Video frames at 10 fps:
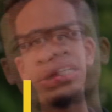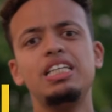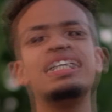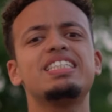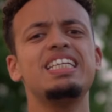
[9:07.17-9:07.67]
on the
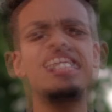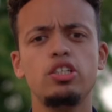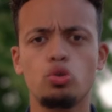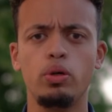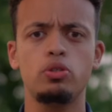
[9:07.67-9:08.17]
links in the
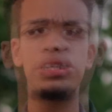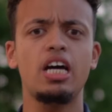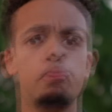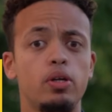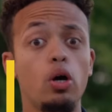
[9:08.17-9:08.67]
description
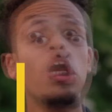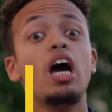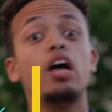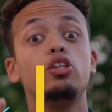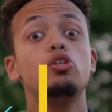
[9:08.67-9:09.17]
down below
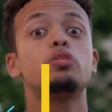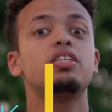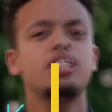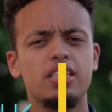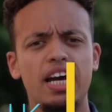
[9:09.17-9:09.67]
and use
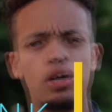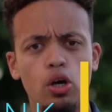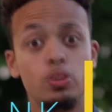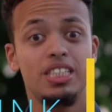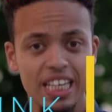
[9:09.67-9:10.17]
the discount
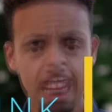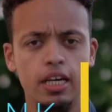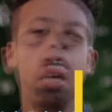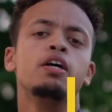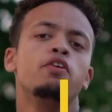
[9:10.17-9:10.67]
code
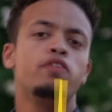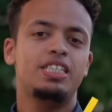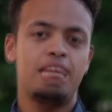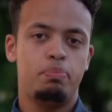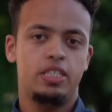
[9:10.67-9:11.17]
SID for
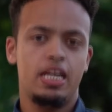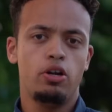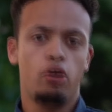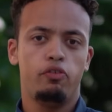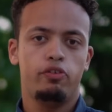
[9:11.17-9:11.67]
10%
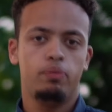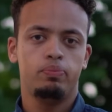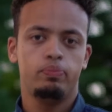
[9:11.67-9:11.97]
off.